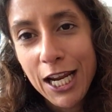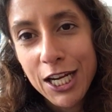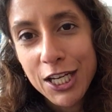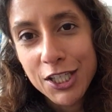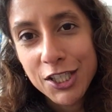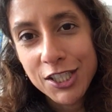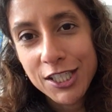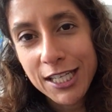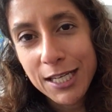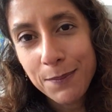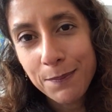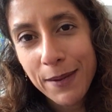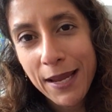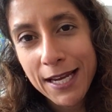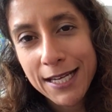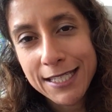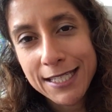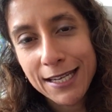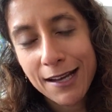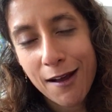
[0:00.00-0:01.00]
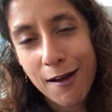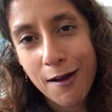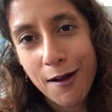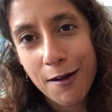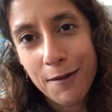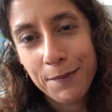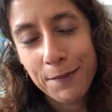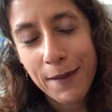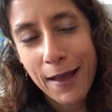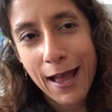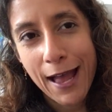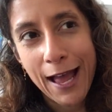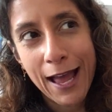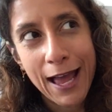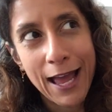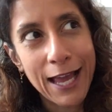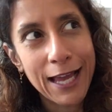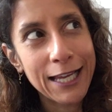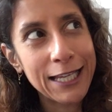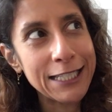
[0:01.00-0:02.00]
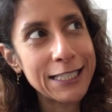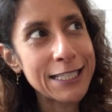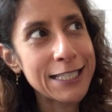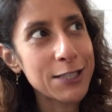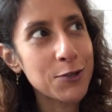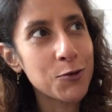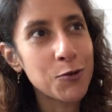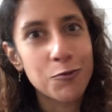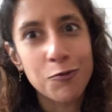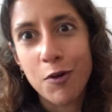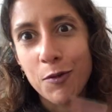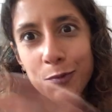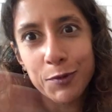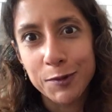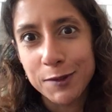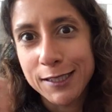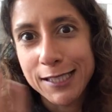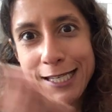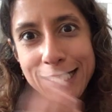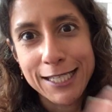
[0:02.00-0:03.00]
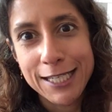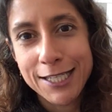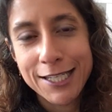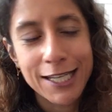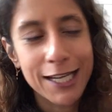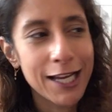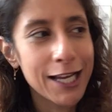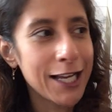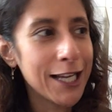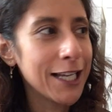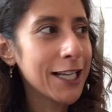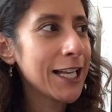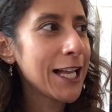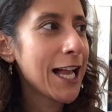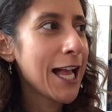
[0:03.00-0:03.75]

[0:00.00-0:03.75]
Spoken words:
She picked it up, or Rockpool sent it to her,